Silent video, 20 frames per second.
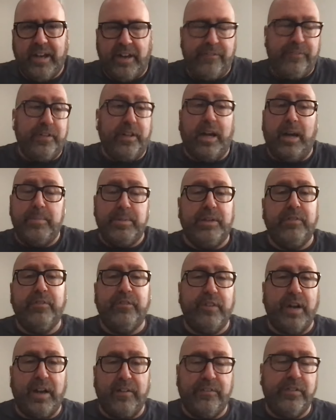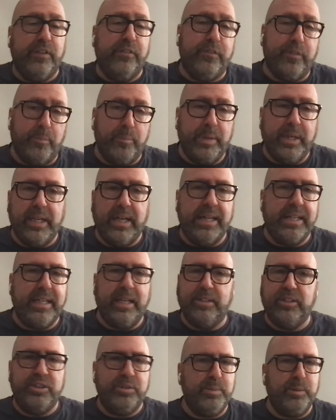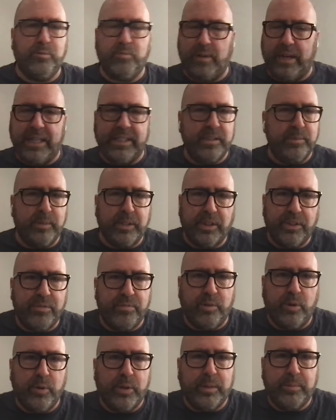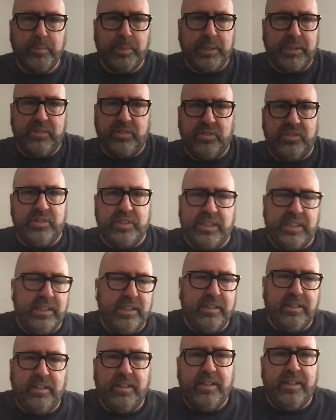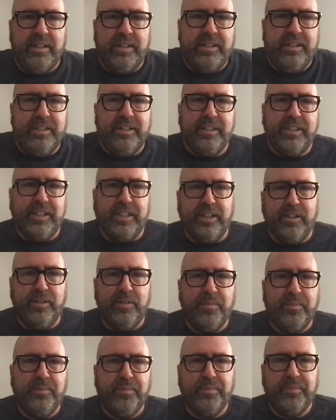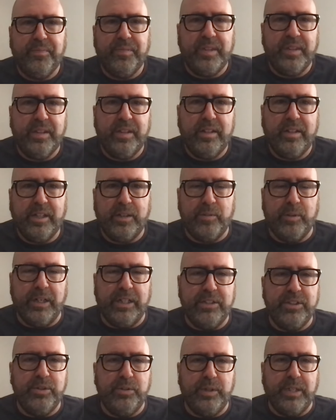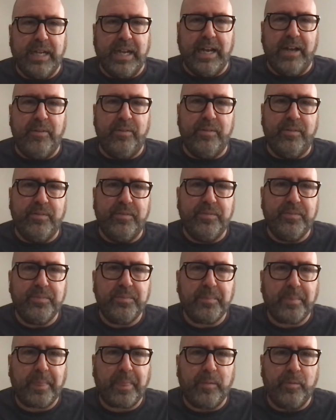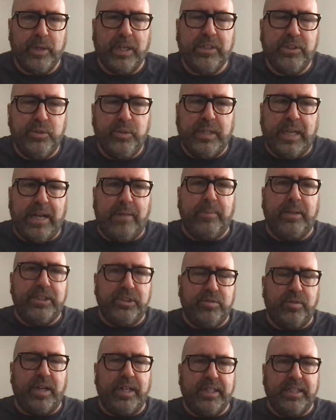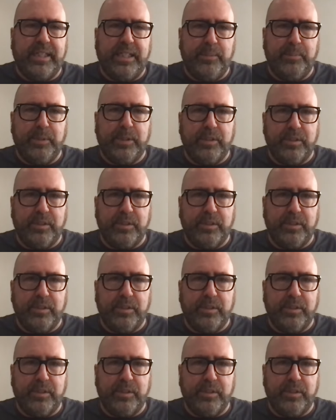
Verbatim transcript: I feel. I mean, I feel for me, I can't just be randomly throwing pieces in and, you know, well, like no, when I do an out, when I do an album, I try and keep